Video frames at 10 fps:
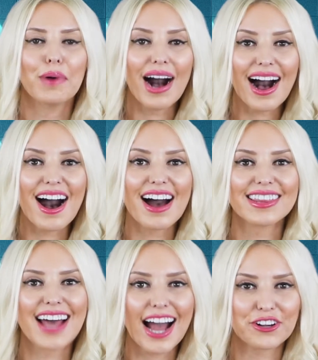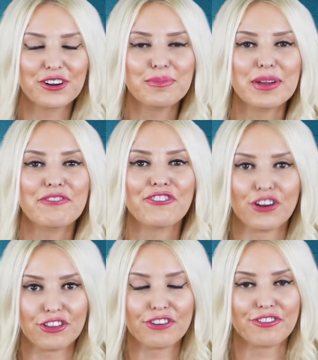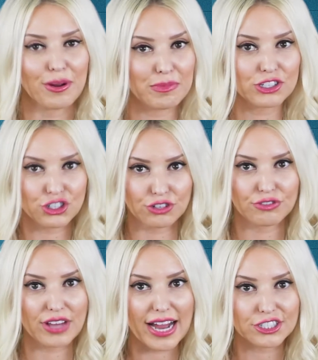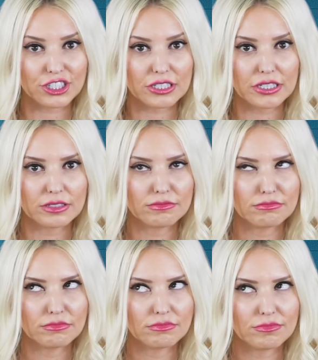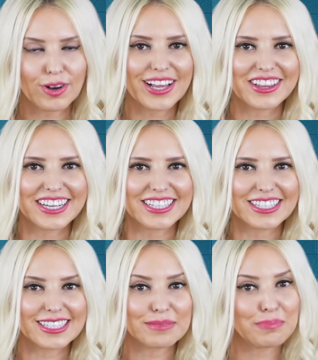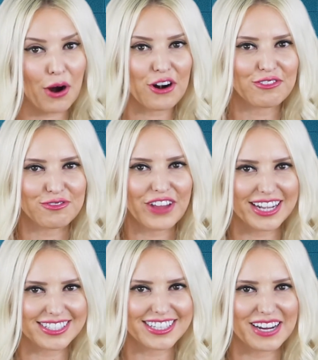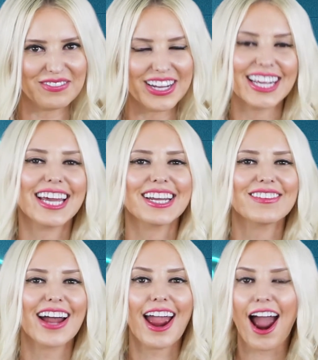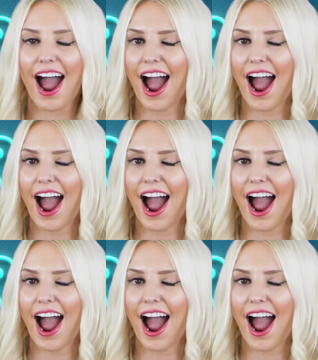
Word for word: But that couldn't be further from the truth, actually. Well, at least part of that statement anyway.